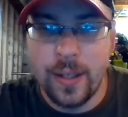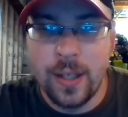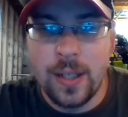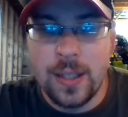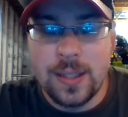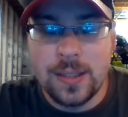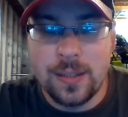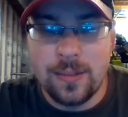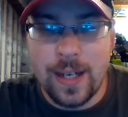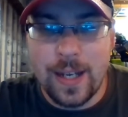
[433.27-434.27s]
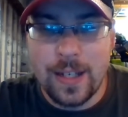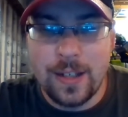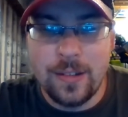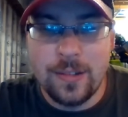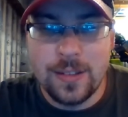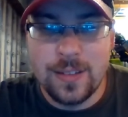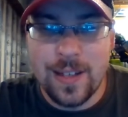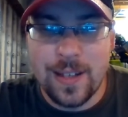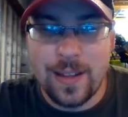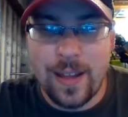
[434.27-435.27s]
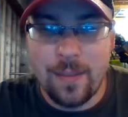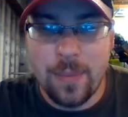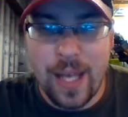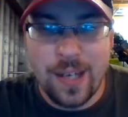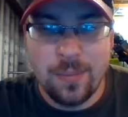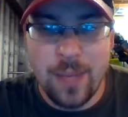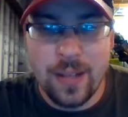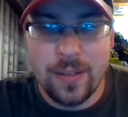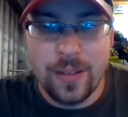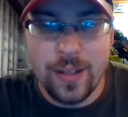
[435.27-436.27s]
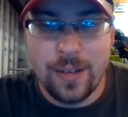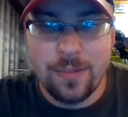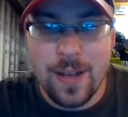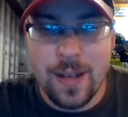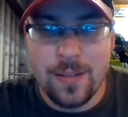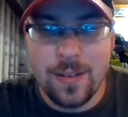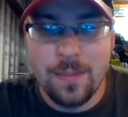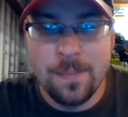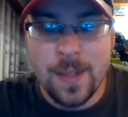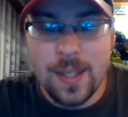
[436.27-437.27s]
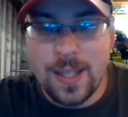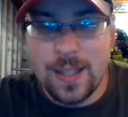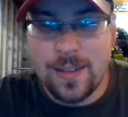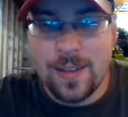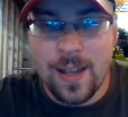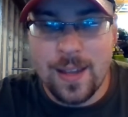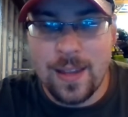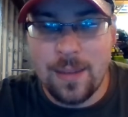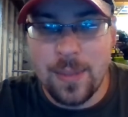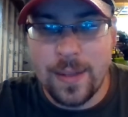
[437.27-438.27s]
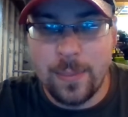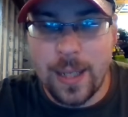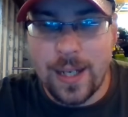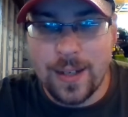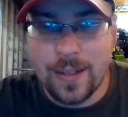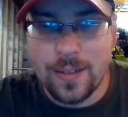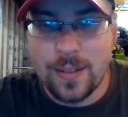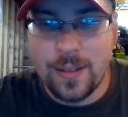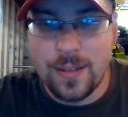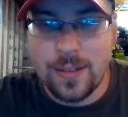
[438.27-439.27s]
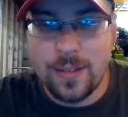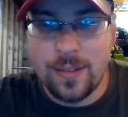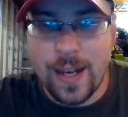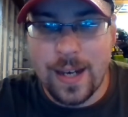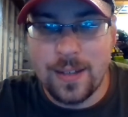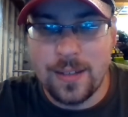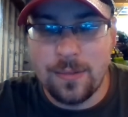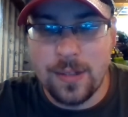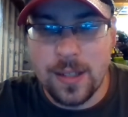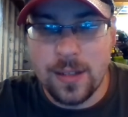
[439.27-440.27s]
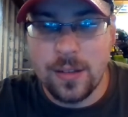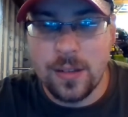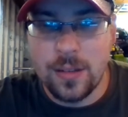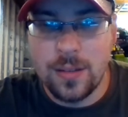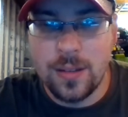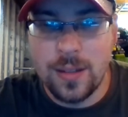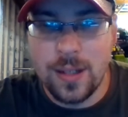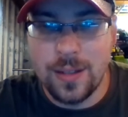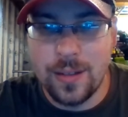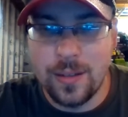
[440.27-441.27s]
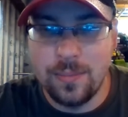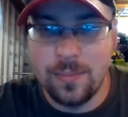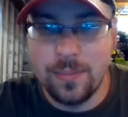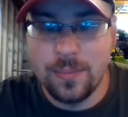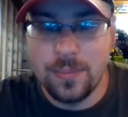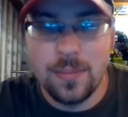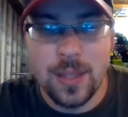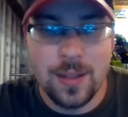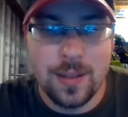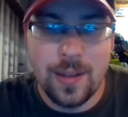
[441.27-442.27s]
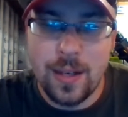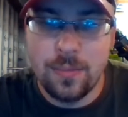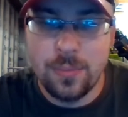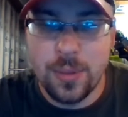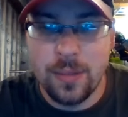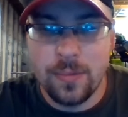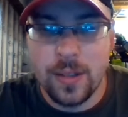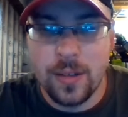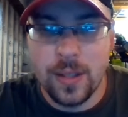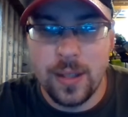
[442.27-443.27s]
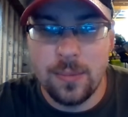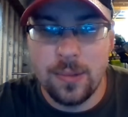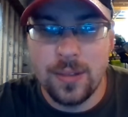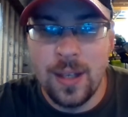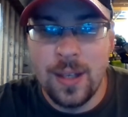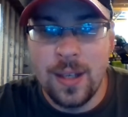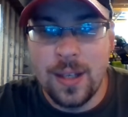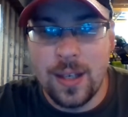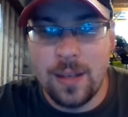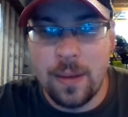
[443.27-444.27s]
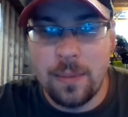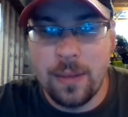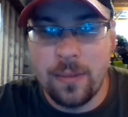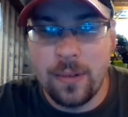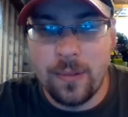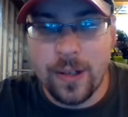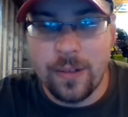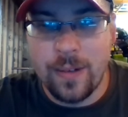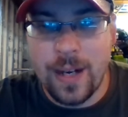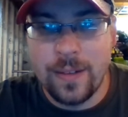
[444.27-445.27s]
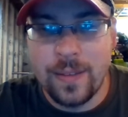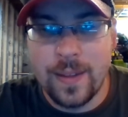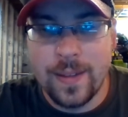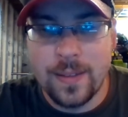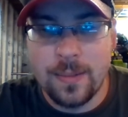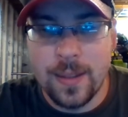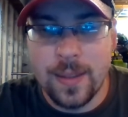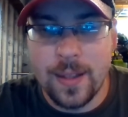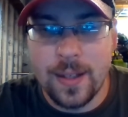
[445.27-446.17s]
So what I had to do is stick that padded mailer that I found inside that big box to act as a return, because they don't print return labels. Now you might be able to work around this with like